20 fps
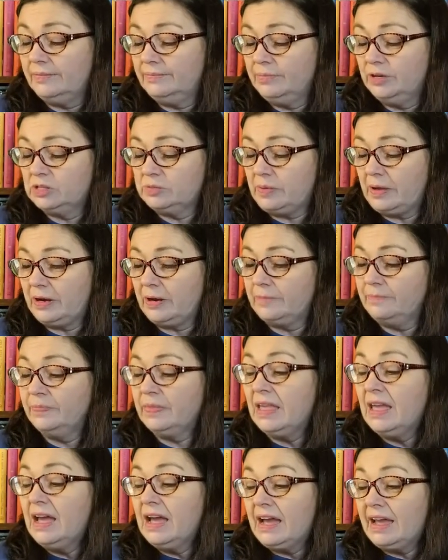books by her.
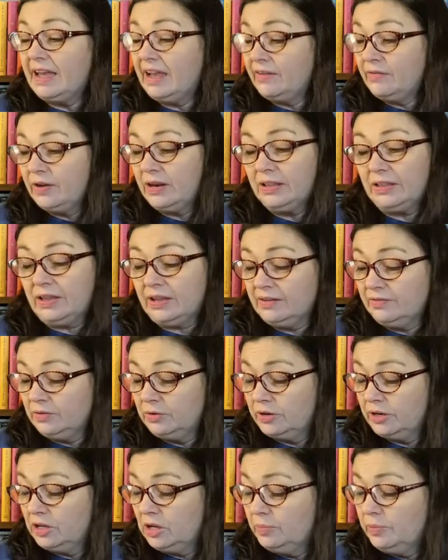I have read a lot of
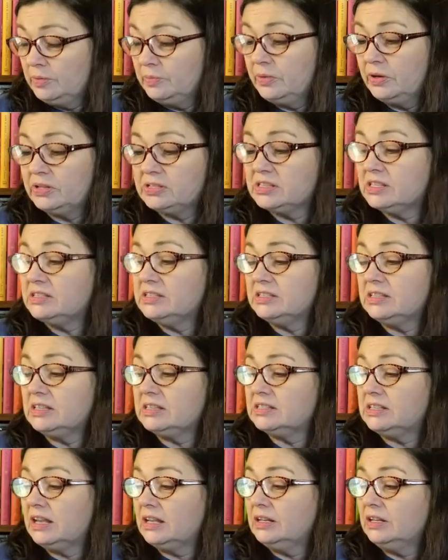Laurie Copeland books. This is a
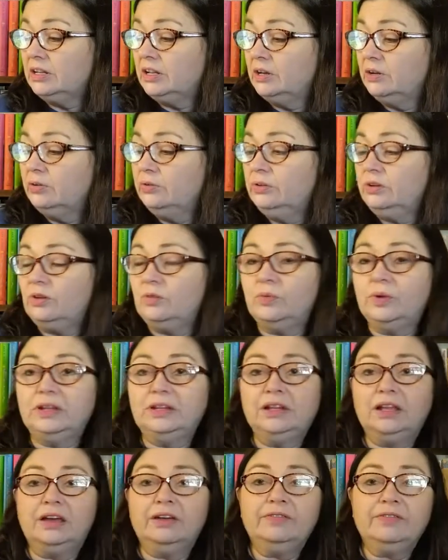standalone,
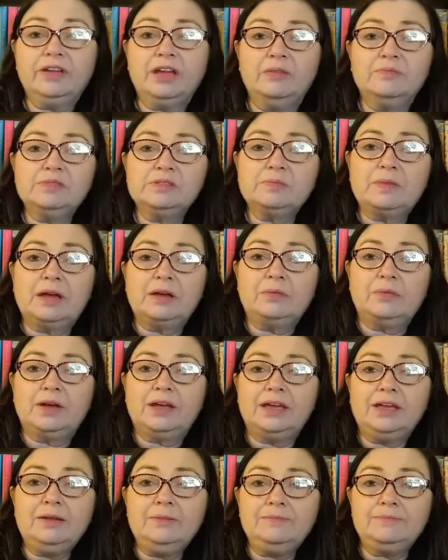When Love Comes My
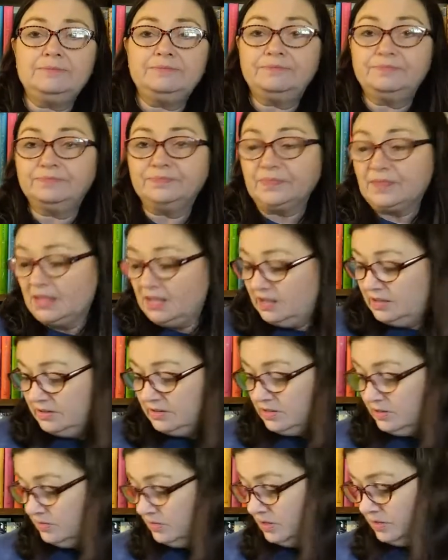Way.
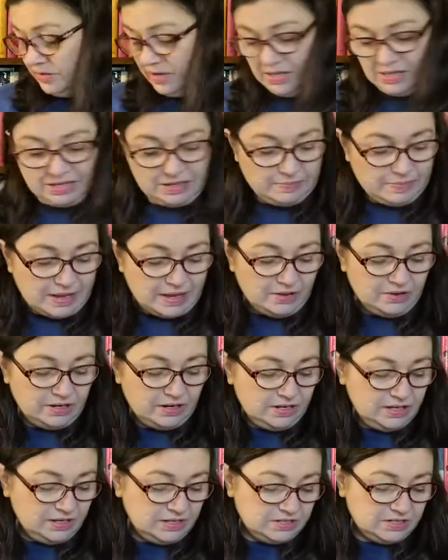Don't know anything about
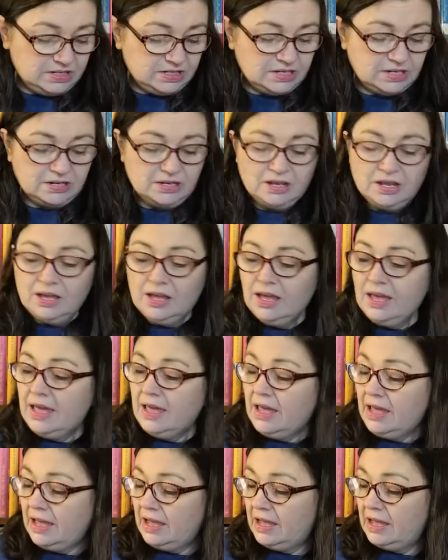it.
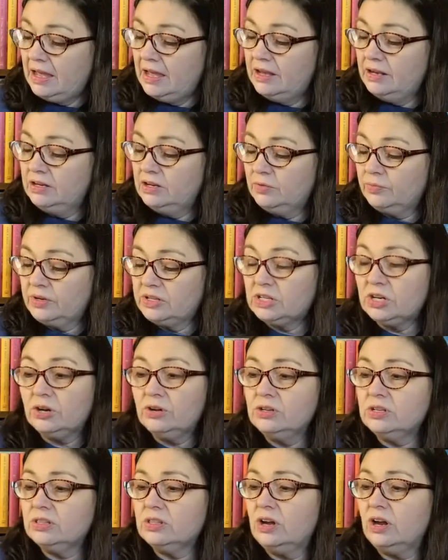And
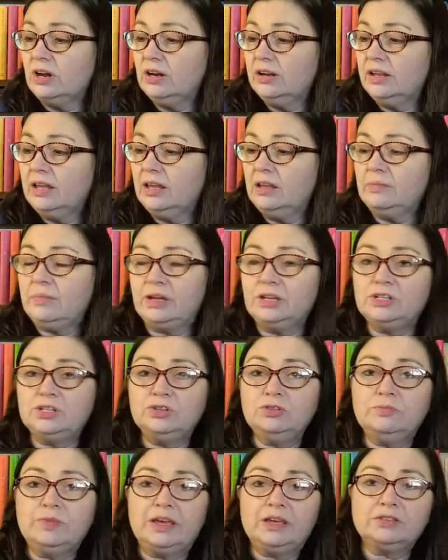Return to the Heartland by
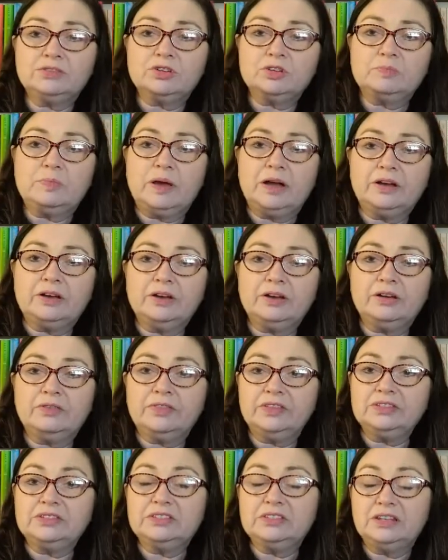June Masters Bacher.
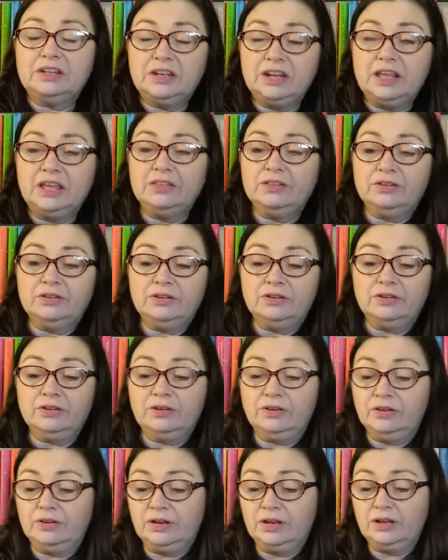This is
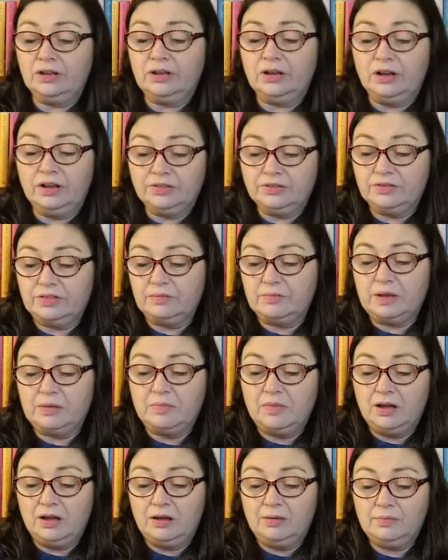another author that my
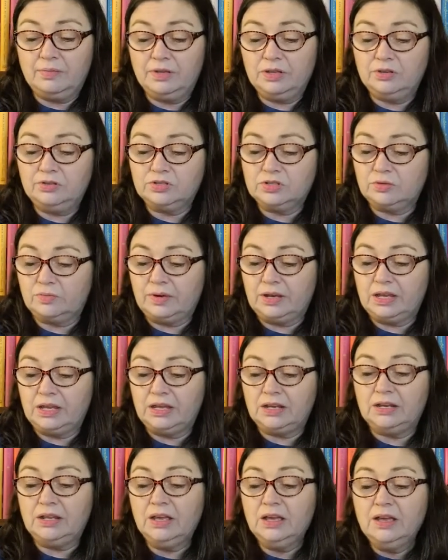mom used to
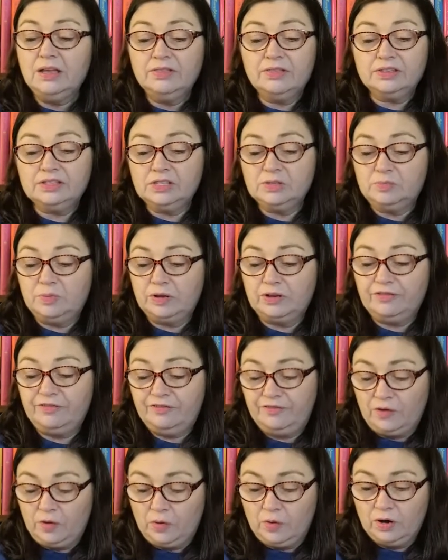read. This is book
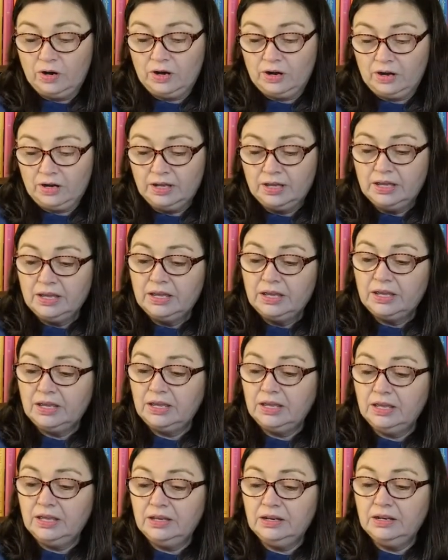4
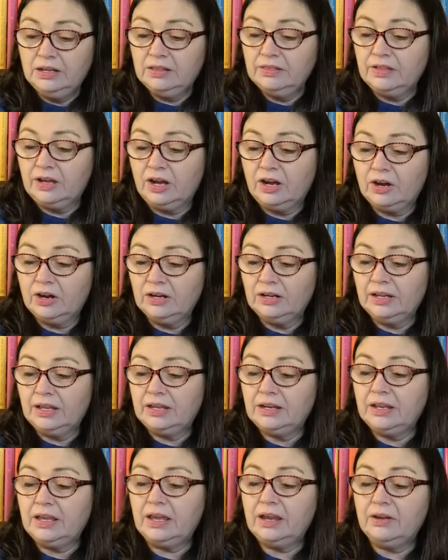in the
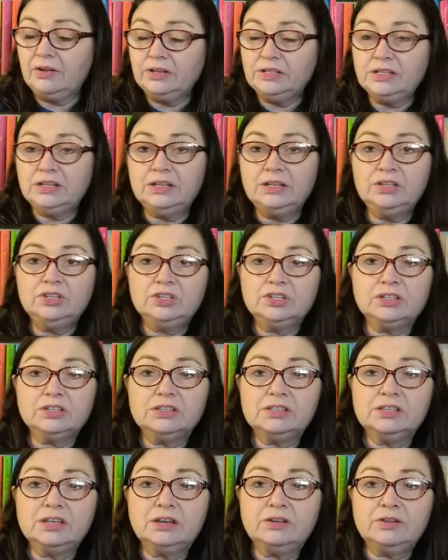Heartland Heritage
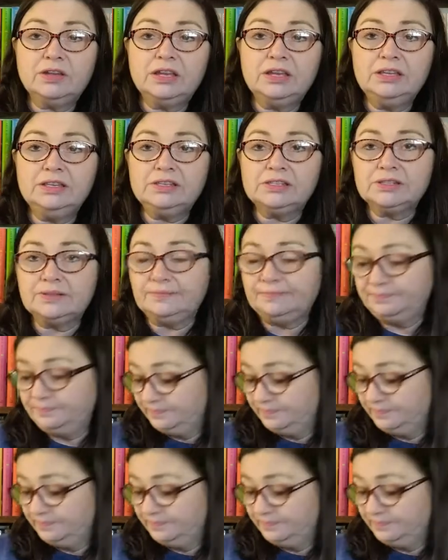series.